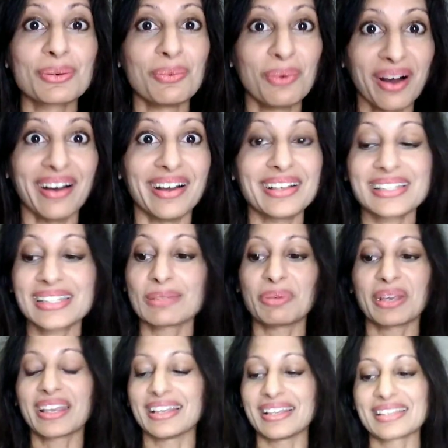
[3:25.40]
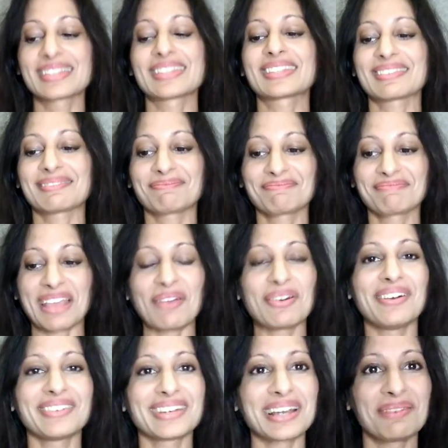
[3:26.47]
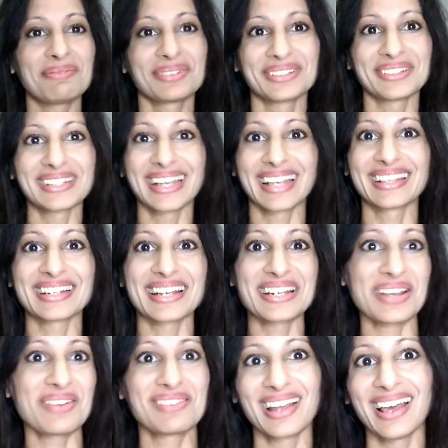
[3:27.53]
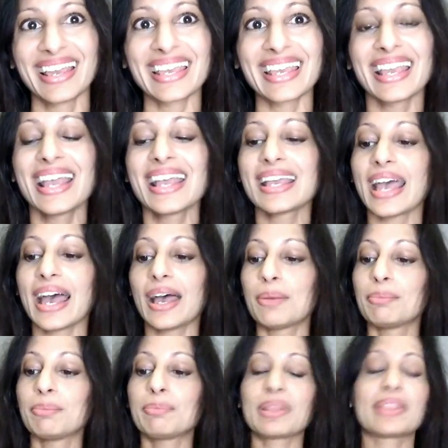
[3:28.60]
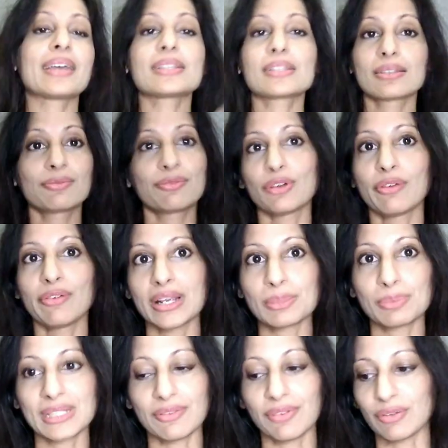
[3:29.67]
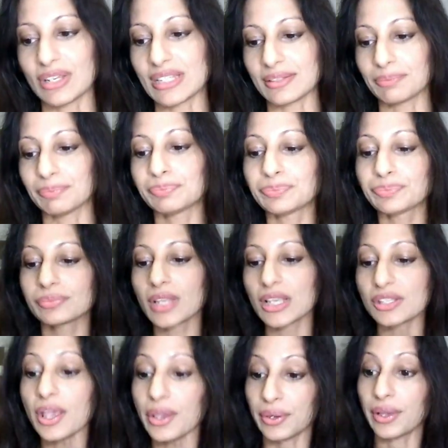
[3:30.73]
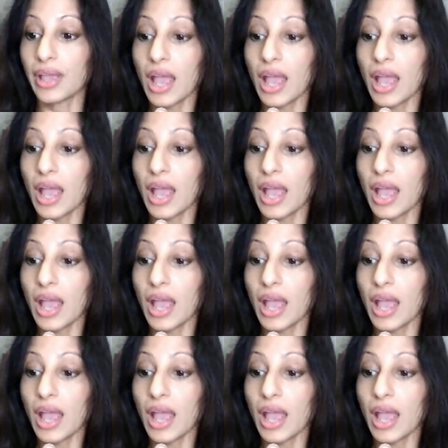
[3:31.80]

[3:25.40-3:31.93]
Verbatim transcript: worst because there are a couple of here that I don't like, um, but that's for a very specific reason. So,